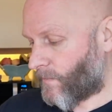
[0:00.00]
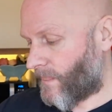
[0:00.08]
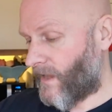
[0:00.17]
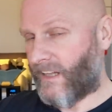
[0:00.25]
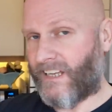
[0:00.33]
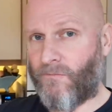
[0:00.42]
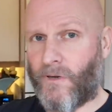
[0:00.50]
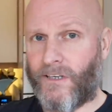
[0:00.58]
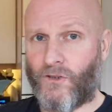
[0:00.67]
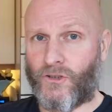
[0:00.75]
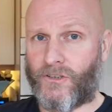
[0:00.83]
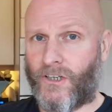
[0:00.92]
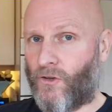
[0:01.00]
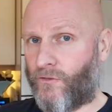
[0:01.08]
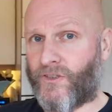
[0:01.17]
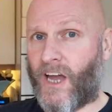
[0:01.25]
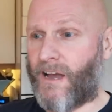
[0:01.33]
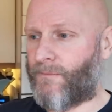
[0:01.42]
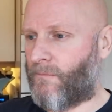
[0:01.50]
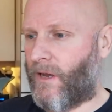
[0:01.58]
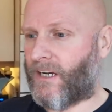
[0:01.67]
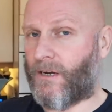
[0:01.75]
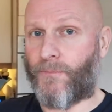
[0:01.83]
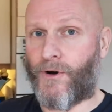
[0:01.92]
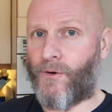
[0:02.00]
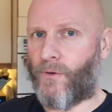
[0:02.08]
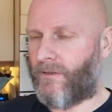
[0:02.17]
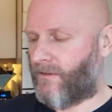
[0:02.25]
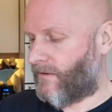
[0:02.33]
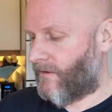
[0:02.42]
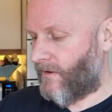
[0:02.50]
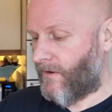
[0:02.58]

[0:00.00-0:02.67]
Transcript: That'll give me just enough time to make a brew and